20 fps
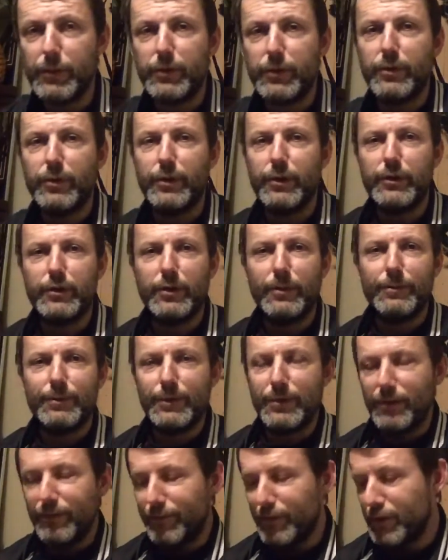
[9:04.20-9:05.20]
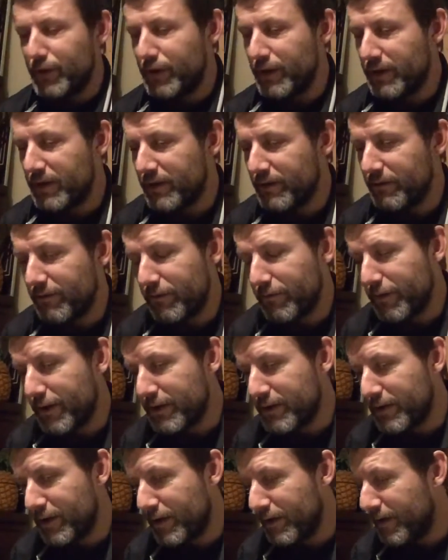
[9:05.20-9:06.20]
are just good at some stuff and shit at the
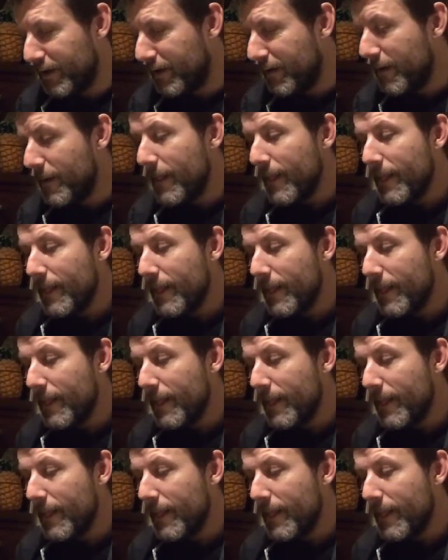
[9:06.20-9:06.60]
rest, aren't they?